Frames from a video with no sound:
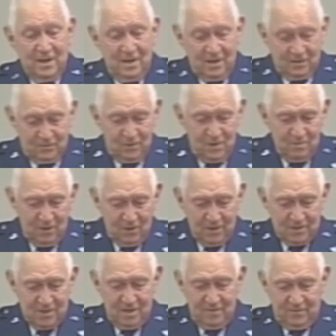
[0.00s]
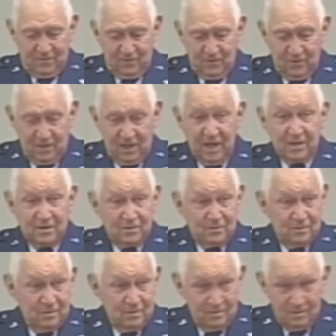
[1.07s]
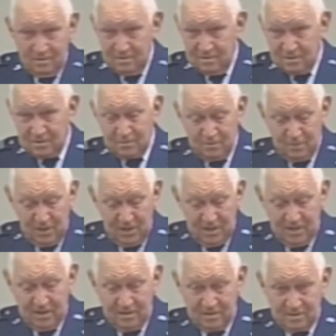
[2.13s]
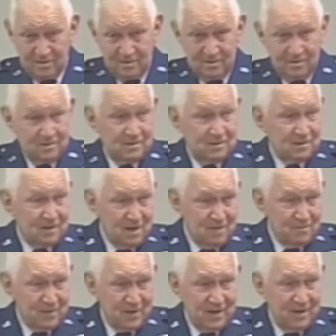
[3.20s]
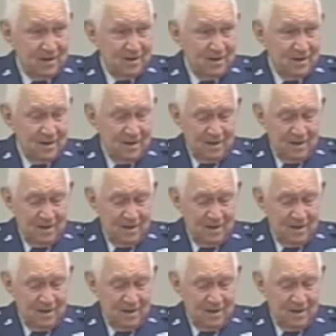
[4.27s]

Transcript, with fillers: as we marched in before we got to this play this uh, compound,